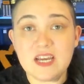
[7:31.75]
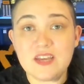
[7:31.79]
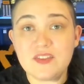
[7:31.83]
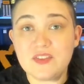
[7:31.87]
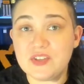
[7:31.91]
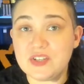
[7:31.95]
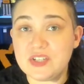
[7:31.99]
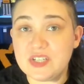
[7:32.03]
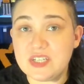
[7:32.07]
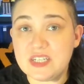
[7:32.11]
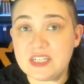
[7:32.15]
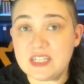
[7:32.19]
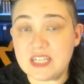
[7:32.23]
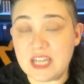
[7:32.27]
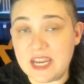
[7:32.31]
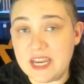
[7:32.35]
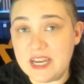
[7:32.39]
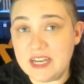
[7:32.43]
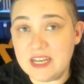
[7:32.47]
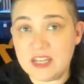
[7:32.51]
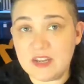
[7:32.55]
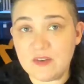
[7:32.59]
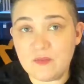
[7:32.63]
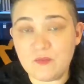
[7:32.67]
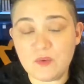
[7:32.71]
the
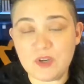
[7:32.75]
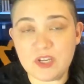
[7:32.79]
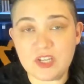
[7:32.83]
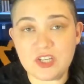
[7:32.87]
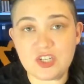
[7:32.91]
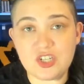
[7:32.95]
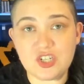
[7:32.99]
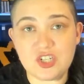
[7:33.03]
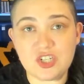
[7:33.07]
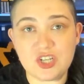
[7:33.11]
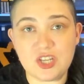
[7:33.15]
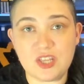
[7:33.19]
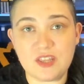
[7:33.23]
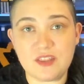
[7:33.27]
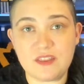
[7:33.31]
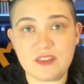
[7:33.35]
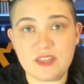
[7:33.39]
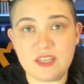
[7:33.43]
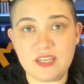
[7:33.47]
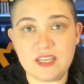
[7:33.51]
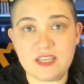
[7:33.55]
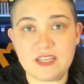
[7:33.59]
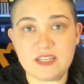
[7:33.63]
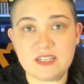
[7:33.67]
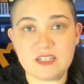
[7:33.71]
site in which
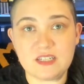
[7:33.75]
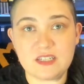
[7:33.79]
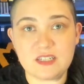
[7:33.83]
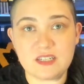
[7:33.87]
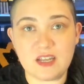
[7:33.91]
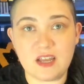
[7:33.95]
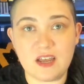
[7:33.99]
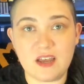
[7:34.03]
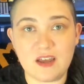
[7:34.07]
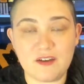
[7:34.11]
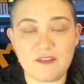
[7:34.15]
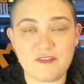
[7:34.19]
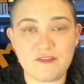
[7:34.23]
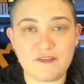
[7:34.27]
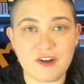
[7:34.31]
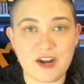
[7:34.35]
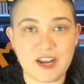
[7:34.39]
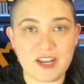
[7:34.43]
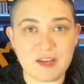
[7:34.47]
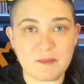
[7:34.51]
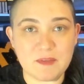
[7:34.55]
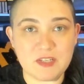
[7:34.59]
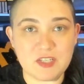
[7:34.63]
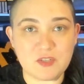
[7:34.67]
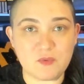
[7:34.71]
these
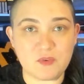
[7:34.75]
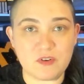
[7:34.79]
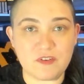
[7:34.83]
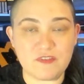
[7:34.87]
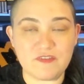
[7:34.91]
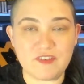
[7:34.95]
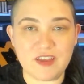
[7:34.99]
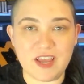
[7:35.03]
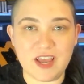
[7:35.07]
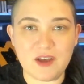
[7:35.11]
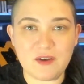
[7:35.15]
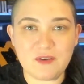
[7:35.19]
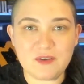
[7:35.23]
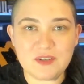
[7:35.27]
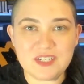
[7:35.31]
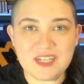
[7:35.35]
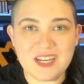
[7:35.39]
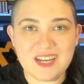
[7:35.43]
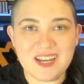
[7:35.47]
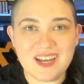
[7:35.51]
fragments were found.